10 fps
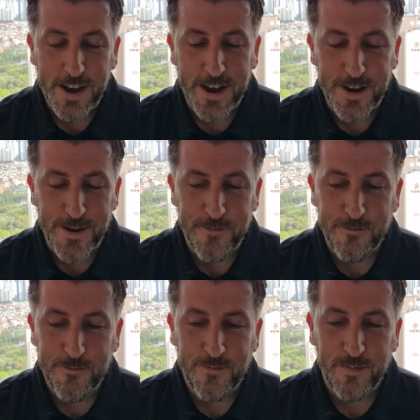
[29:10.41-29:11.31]

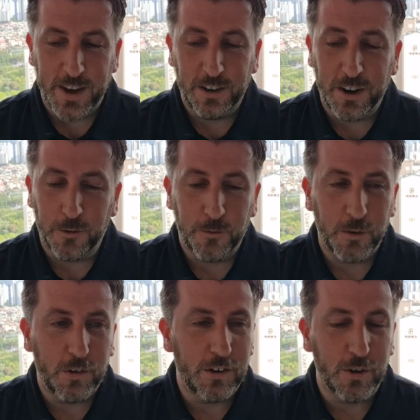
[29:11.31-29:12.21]
Um, you know,
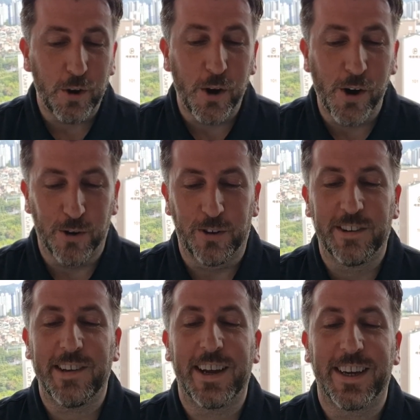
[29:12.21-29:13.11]
52 year old
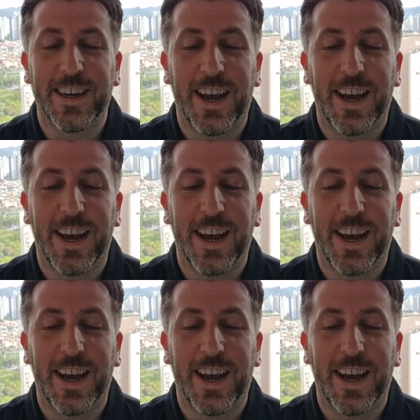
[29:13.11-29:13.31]
Italian,